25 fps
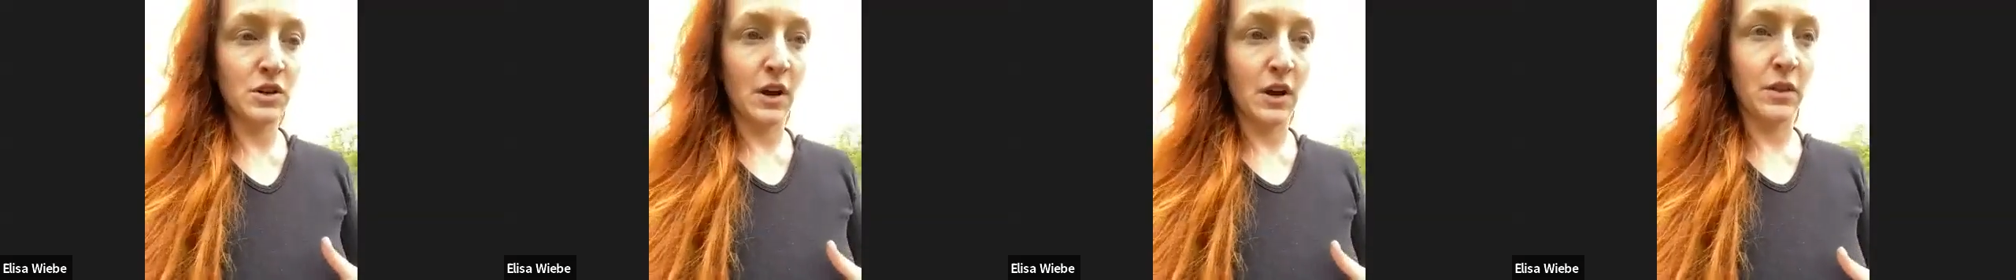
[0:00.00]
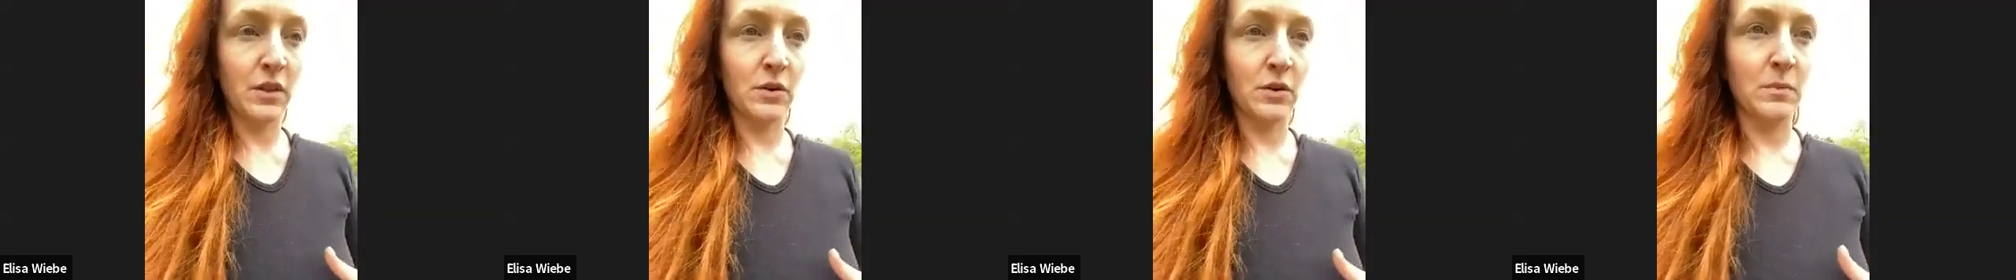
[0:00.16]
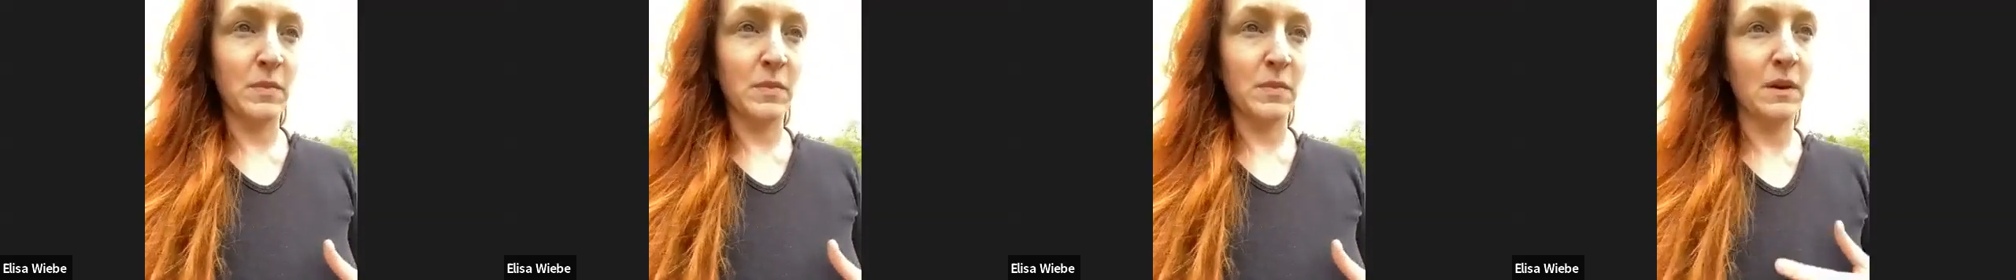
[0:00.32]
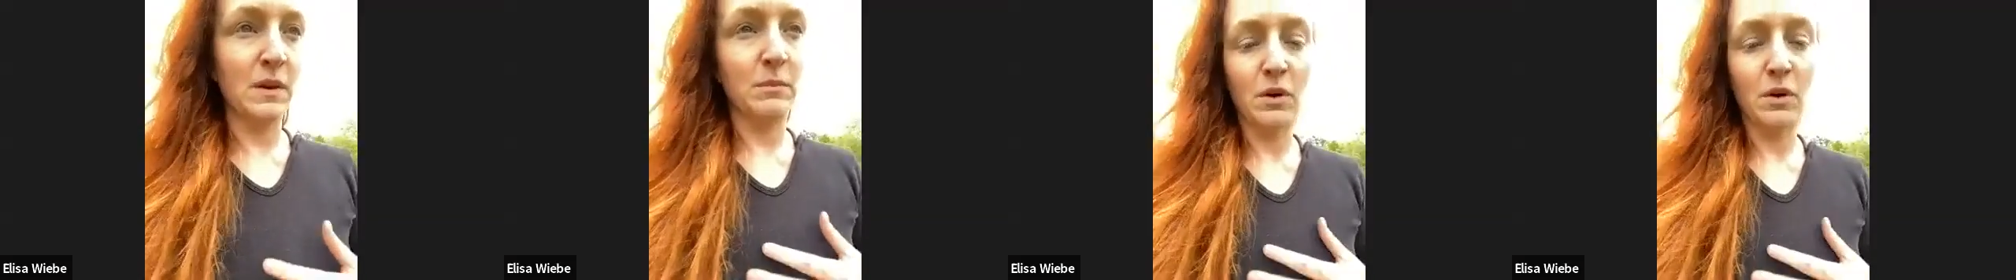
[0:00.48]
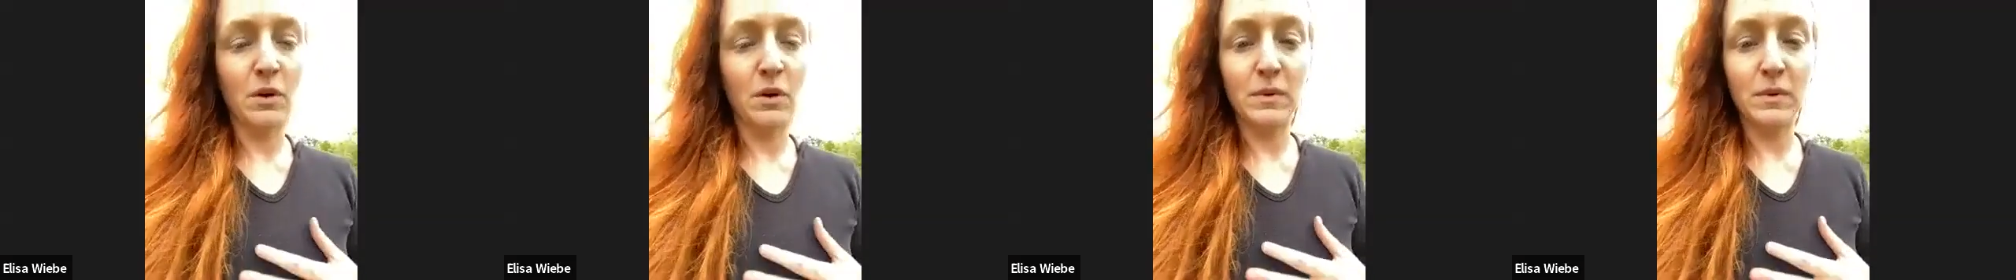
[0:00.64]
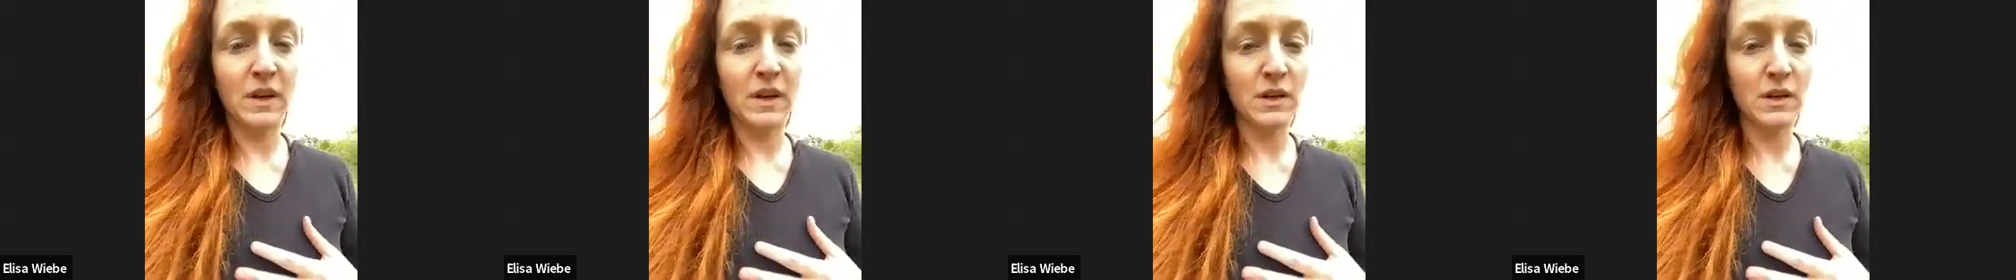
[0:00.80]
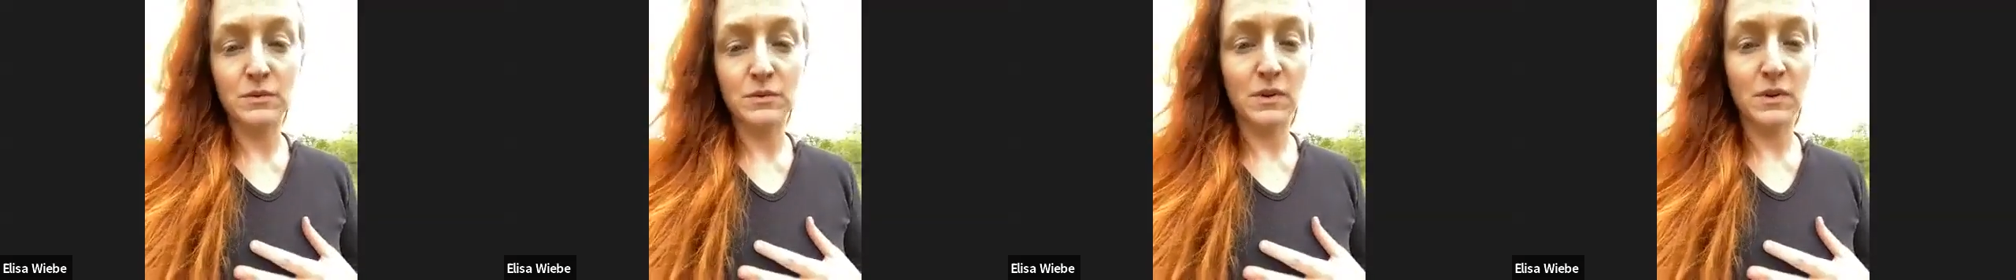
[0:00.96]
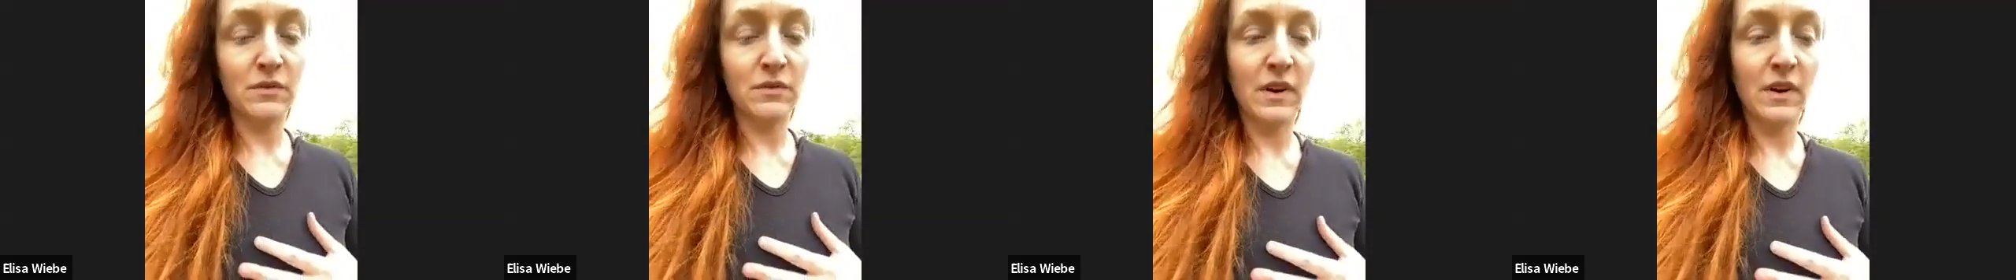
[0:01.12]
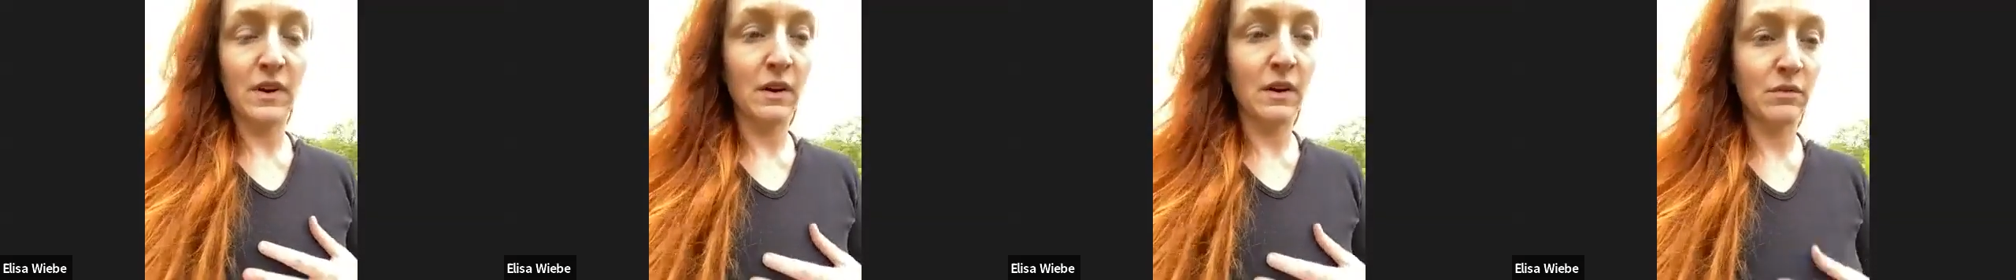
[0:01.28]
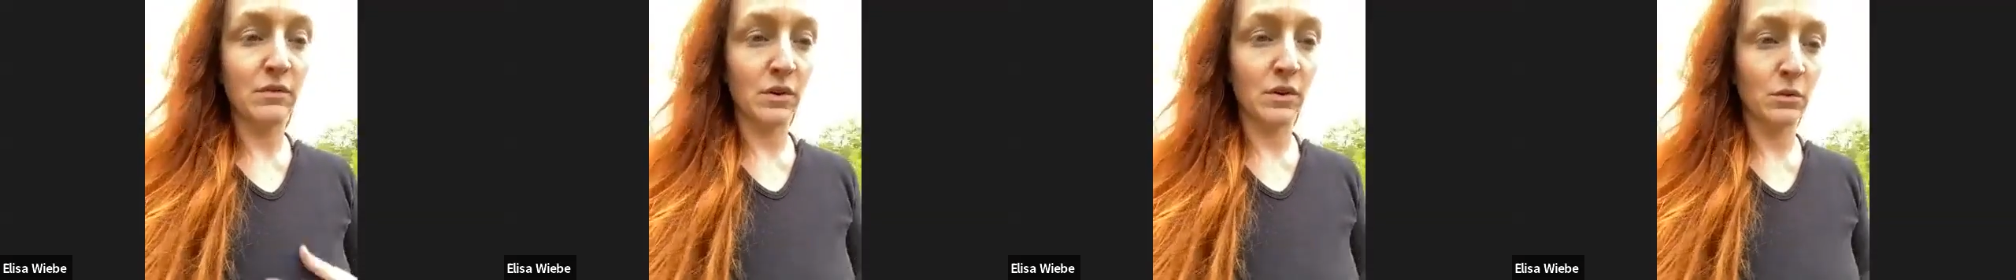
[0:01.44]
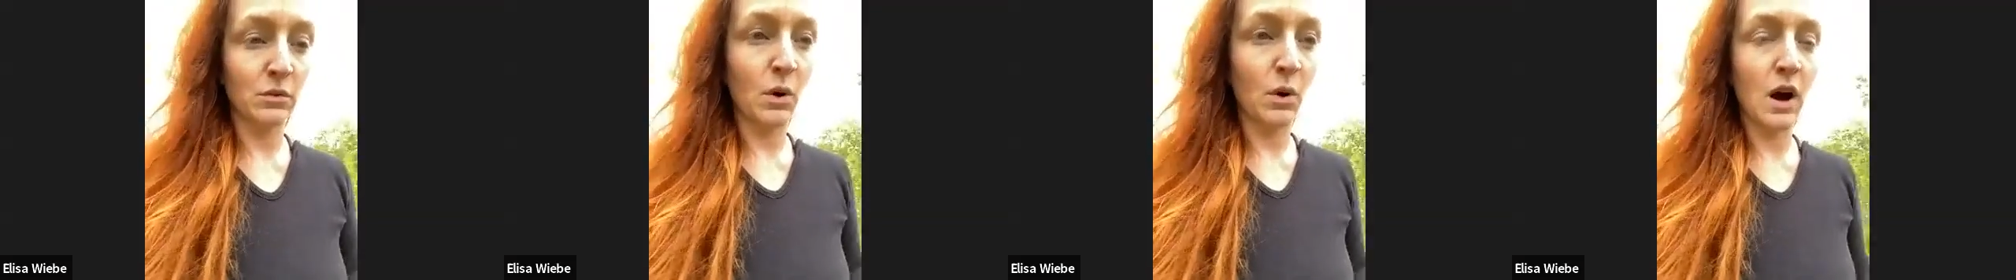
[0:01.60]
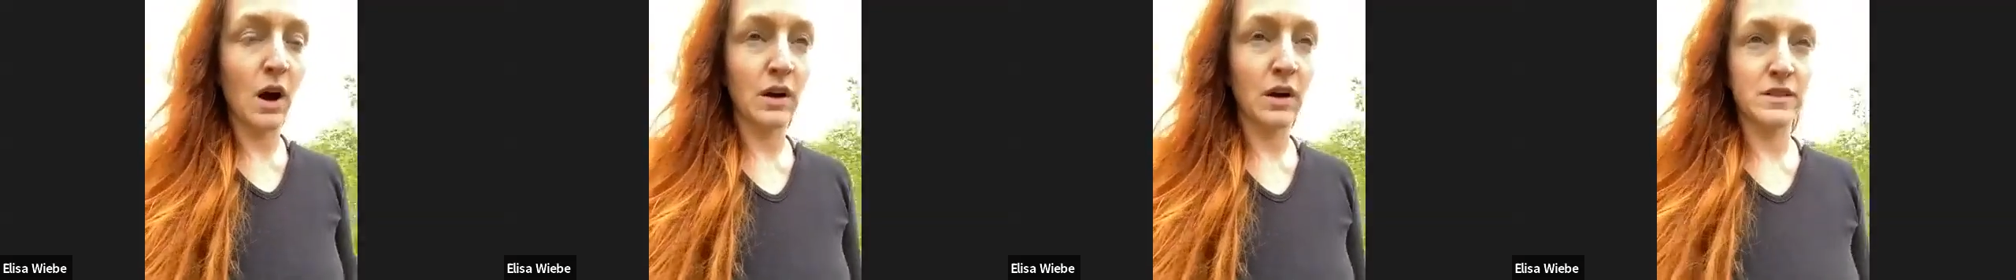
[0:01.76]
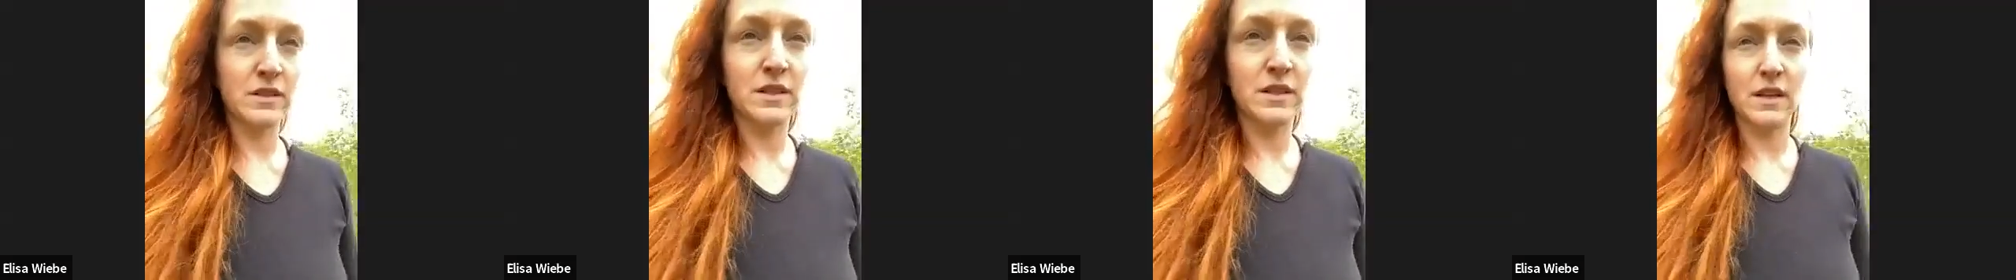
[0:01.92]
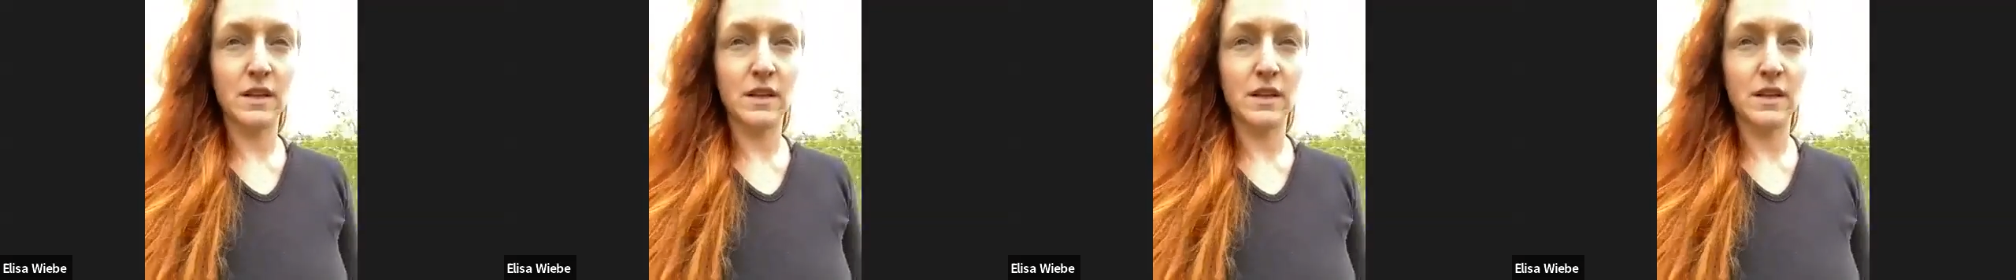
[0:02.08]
other people because we've never walked